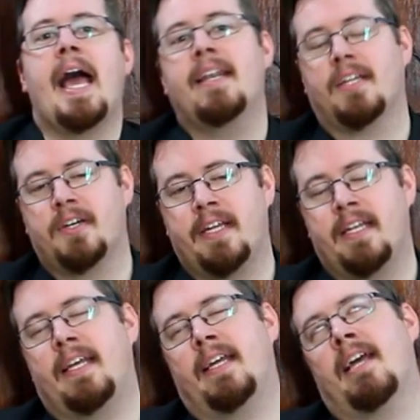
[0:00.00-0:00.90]
and
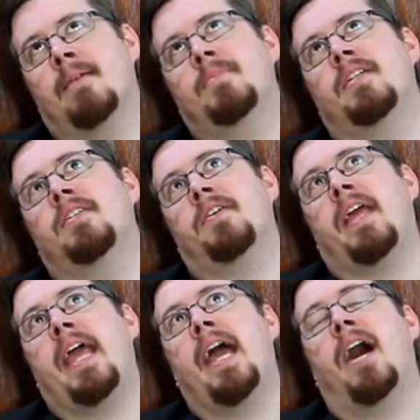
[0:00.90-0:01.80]
again, it comes
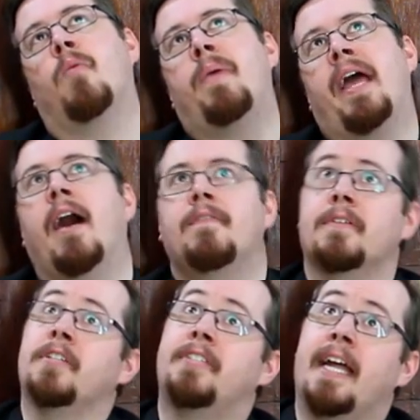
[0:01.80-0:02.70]
into how
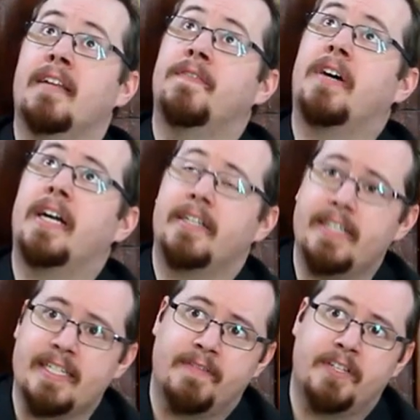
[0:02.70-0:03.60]
powerful the
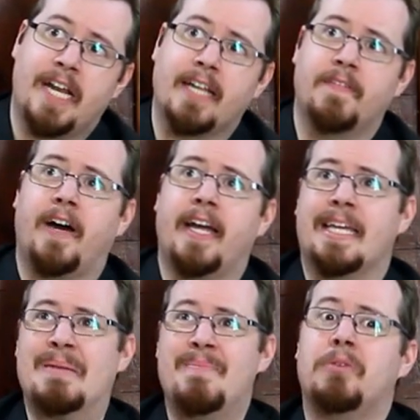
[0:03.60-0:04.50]
Dragonfire is. If the Dragonfire
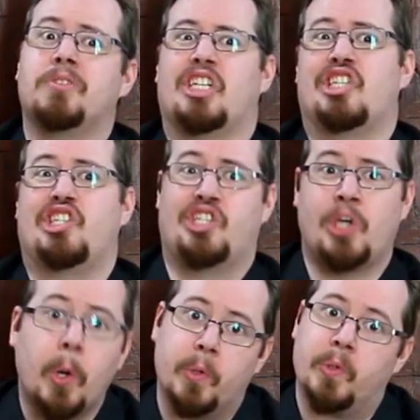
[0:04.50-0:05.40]
can melt
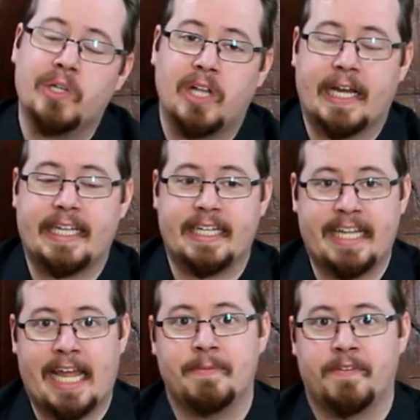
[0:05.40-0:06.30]
stone, like in
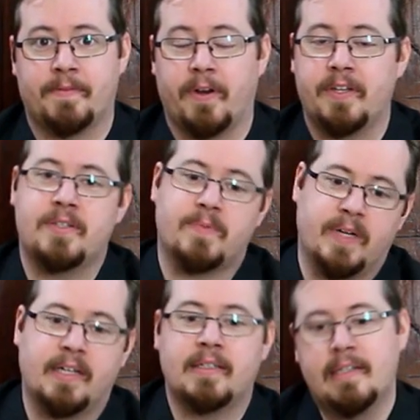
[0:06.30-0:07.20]
Game of Thrones,
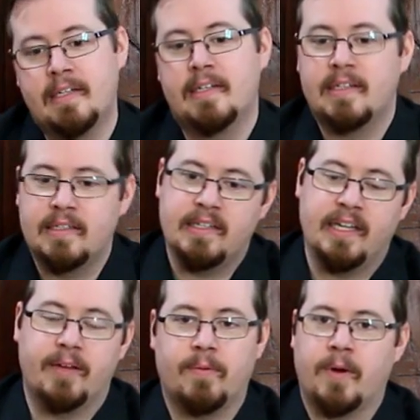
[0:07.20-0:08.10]
well,
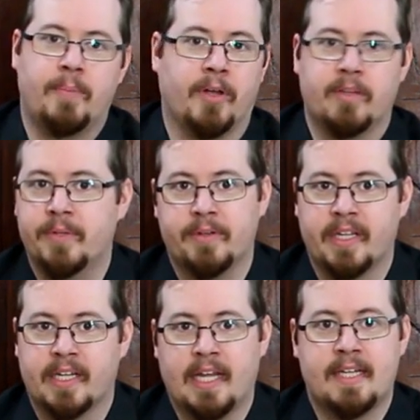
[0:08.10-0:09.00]
yeah, why bother
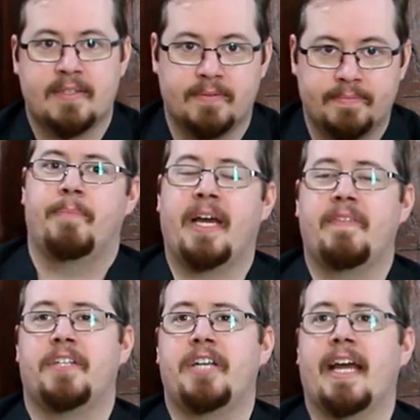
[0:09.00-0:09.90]
building a castle? But
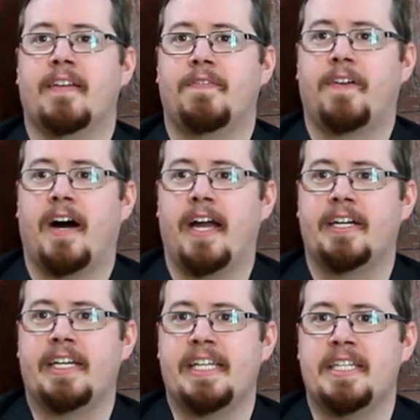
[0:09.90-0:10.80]
if the
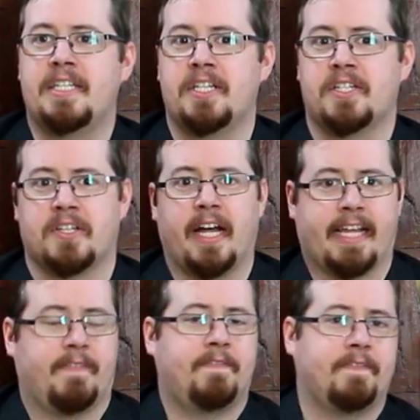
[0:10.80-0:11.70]
Dragonfire is just
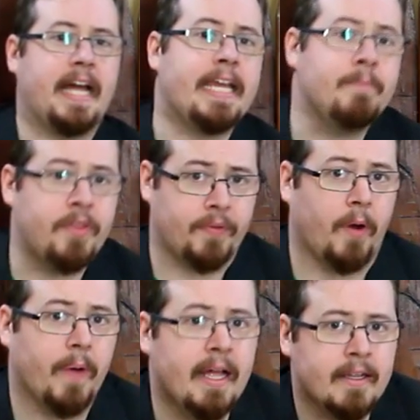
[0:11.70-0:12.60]
like a
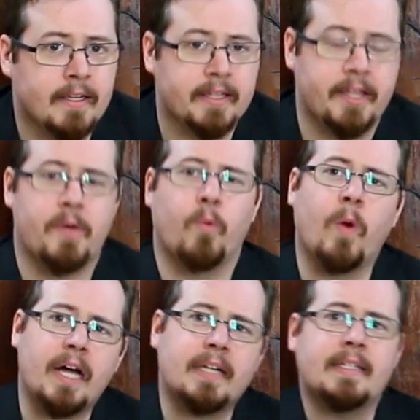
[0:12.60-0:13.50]
flamethrower,
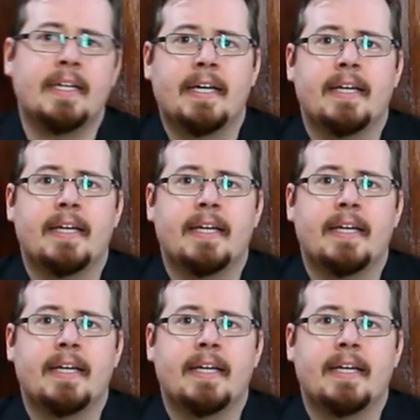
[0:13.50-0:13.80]
well,